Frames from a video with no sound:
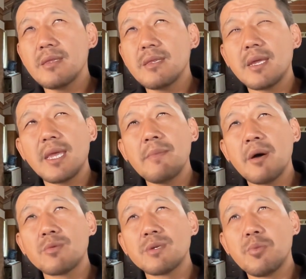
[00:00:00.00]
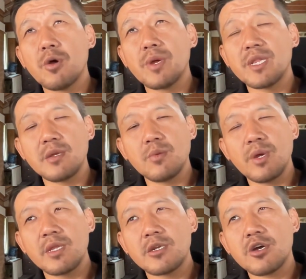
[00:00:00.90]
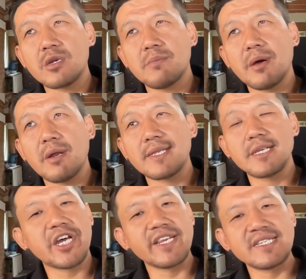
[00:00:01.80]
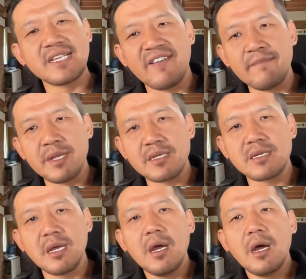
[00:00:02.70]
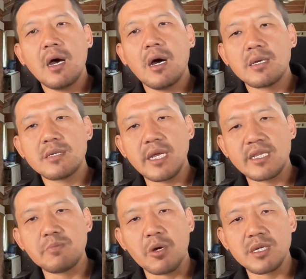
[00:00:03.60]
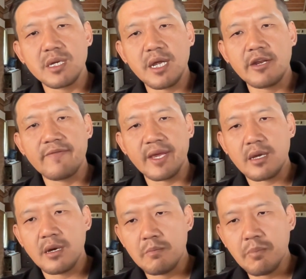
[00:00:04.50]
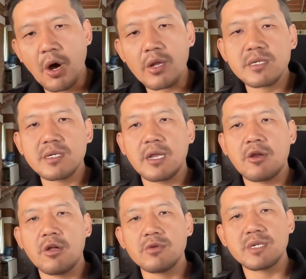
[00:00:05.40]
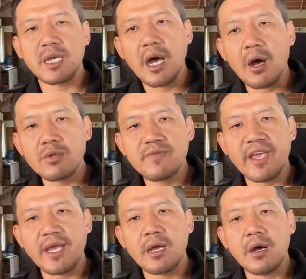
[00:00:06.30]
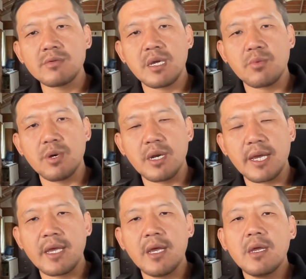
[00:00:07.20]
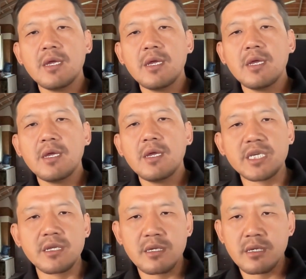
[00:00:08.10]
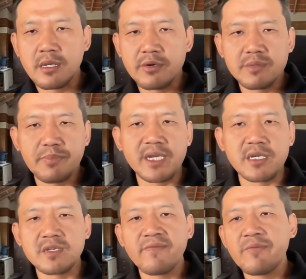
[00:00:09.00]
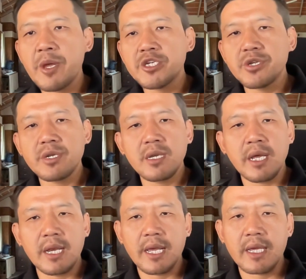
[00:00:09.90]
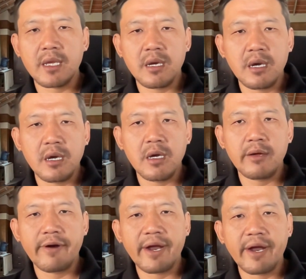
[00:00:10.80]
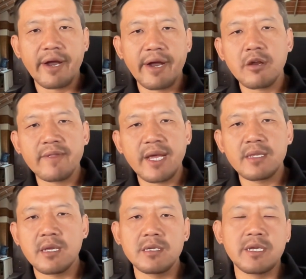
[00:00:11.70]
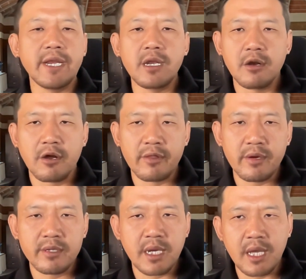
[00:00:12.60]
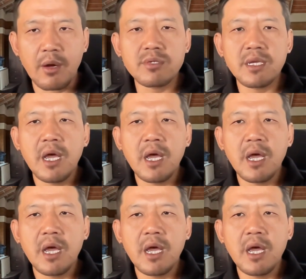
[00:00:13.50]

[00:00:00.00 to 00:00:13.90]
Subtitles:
came out with a report where they talked about like the Chinese government's state-sponsored kind of like bots and all those accounts, fake accounts that were like changing, they were spreading disinformation and like harassment and all of that. They deleted a lot of those accounts.